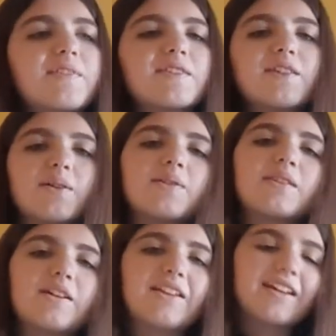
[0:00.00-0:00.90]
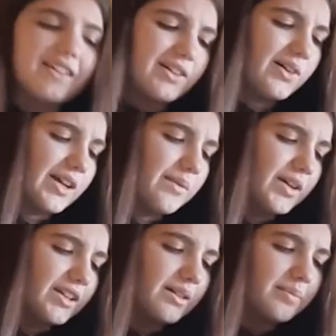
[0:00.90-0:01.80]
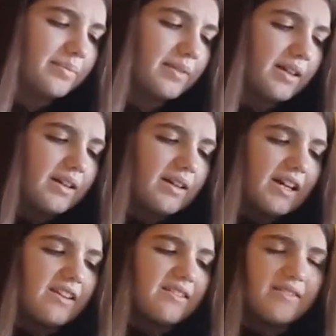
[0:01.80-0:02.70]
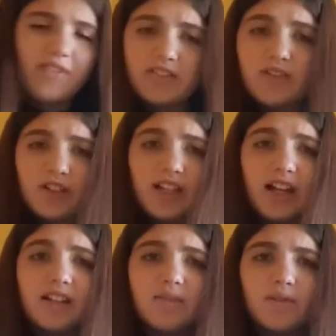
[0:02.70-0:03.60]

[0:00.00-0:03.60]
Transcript: So they're like, okay, we're gonna, in 1549,